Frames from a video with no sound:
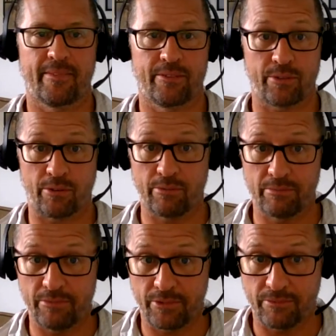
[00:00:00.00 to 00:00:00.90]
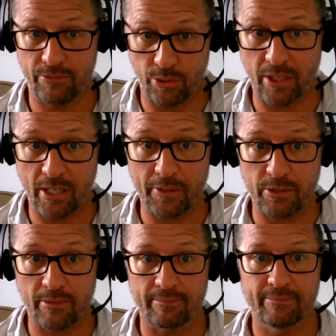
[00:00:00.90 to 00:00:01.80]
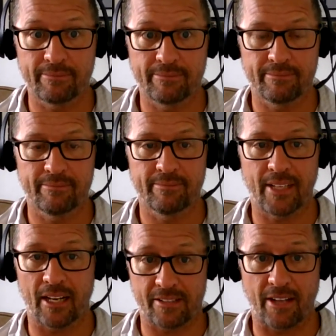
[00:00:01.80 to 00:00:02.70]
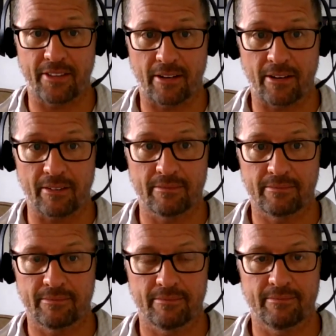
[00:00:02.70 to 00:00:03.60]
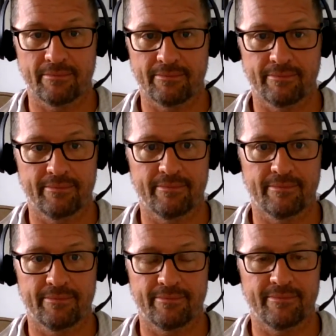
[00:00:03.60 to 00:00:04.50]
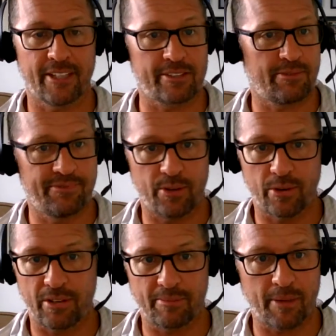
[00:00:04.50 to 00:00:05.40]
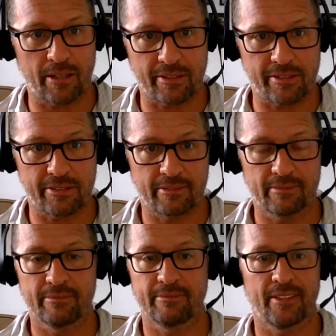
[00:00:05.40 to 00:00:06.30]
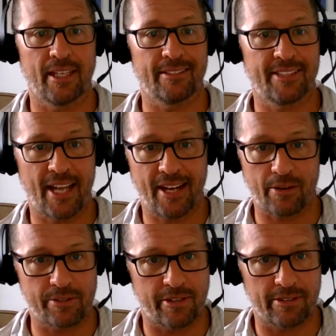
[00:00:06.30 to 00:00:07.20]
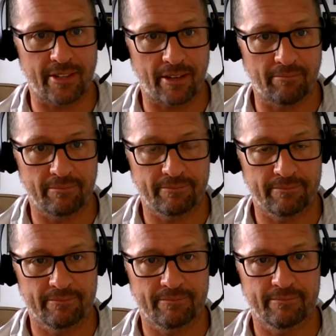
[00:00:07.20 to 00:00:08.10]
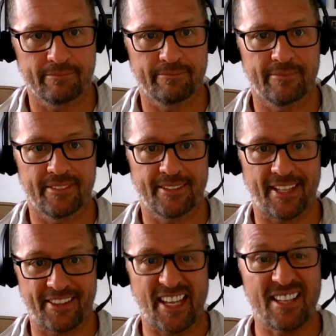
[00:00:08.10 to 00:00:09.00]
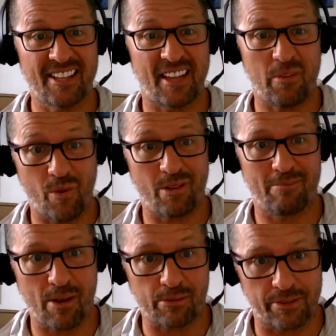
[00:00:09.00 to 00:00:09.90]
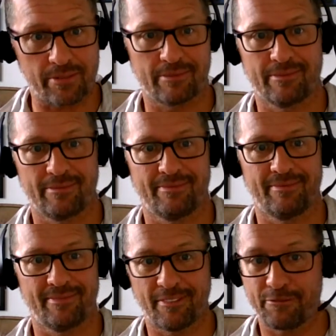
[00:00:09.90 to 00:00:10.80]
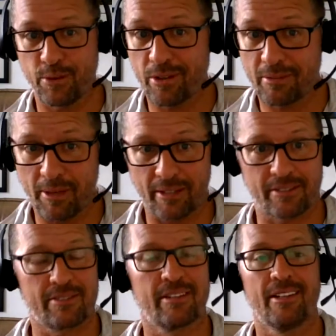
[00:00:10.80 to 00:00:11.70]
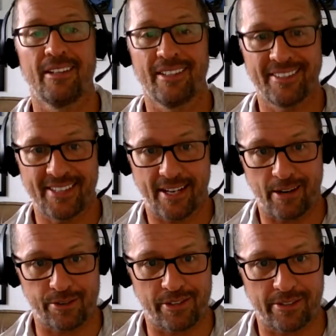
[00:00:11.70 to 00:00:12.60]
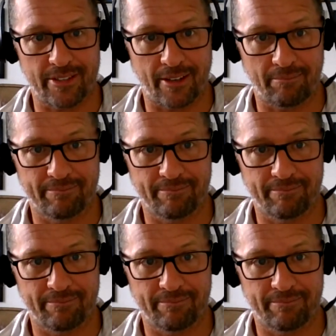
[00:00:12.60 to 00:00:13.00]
So you can give it to them, and it's not that hard. It takes a few $100 and 10 hours of their time. The thing that they want most, a few $100, 10 hours of their time.